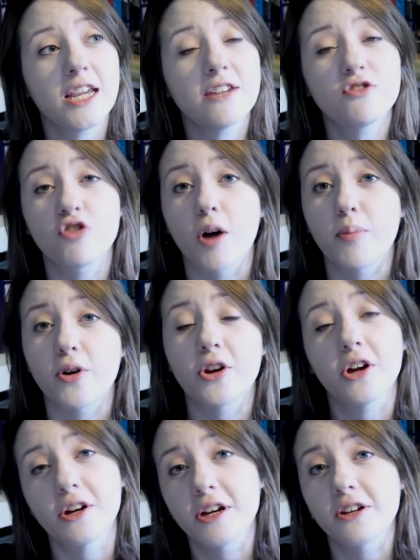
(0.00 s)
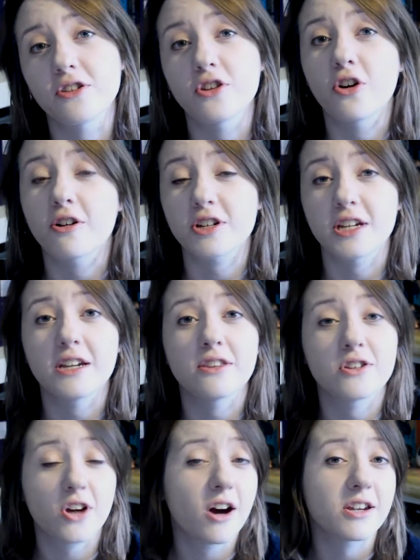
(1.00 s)
eavesdrop on her and the Doctor in
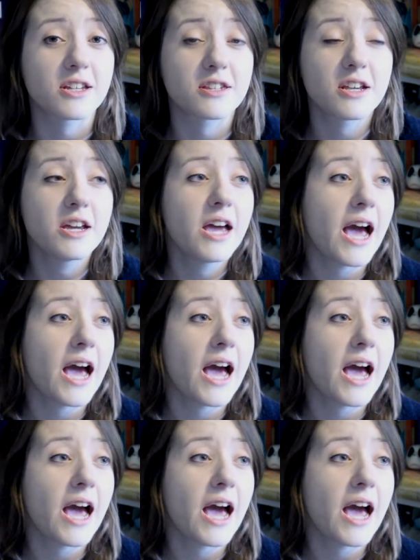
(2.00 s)
the TARDIS